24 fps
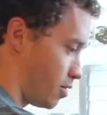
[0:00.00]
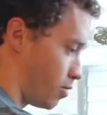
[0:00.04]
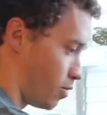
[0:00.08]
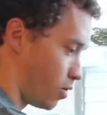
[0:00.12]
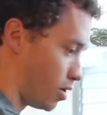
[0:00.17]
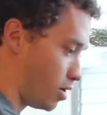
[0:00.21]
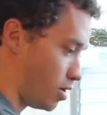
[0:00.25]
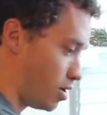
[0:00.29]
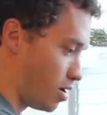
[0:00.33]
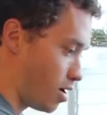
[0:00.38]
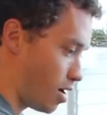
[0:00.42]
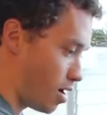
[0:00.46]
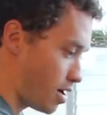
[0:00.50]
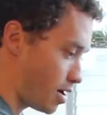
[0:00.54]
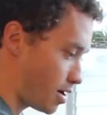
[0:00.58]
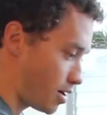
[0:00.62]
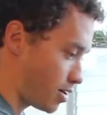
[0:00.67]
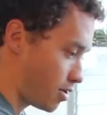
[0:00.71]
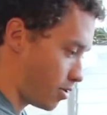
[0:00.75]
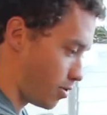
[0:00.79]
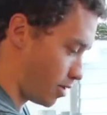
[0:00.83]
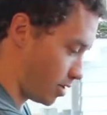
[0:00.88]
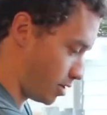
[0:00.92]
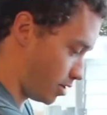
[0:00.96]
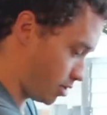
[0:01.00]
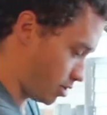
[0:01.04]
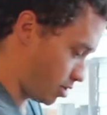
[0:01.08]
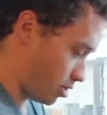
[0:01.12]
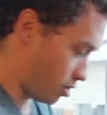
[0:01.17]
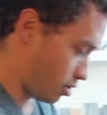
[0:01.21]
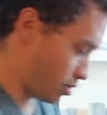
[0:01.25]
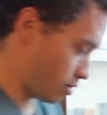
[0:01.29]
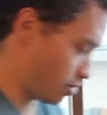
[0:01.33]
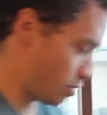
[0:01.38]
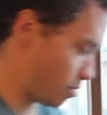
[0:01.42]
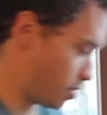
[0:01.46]
we're not going
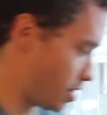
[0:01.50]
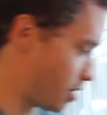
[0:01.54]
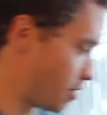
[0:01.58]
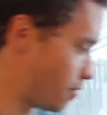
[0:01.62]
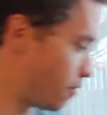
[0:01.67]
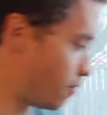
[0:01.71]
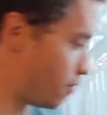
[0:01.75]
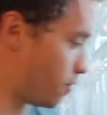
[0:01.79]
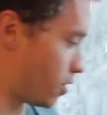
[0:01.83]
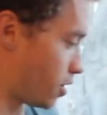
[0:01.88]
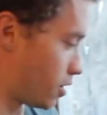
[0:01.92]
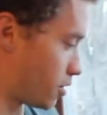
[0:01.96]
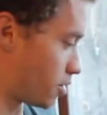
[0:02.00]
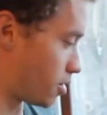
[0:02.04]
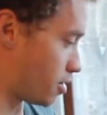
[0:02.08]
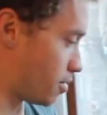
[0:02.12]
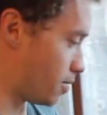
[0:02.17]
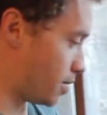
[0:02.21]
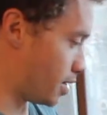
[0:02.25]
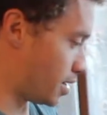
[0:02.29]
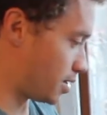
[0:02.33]
to invert them